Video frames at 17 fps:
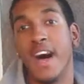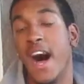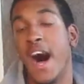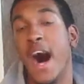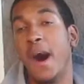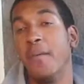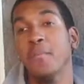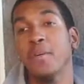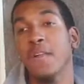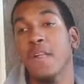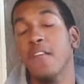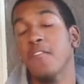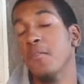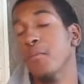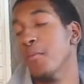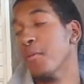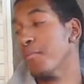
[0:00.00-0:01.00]
I'm a
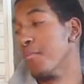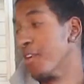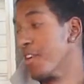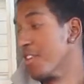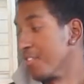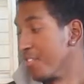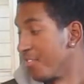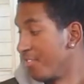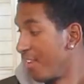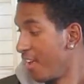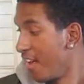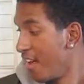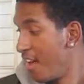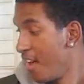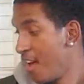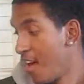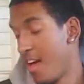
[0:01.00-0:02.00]
lovable person.
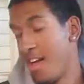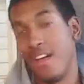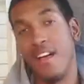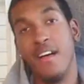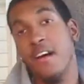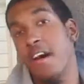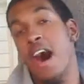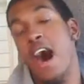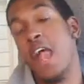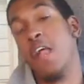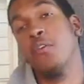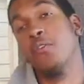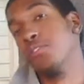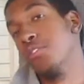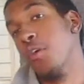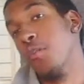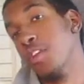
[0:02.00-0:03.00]
I
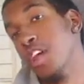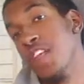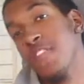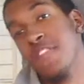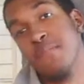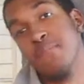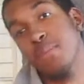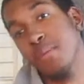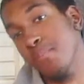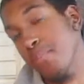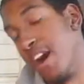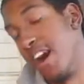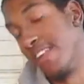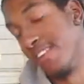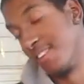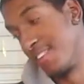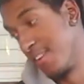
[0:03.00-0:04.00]
don't show nothing but
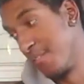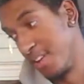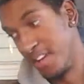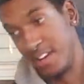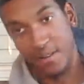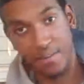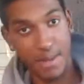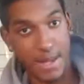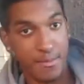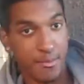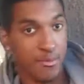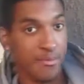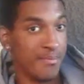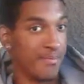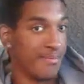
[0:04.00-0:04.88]
positivity to people.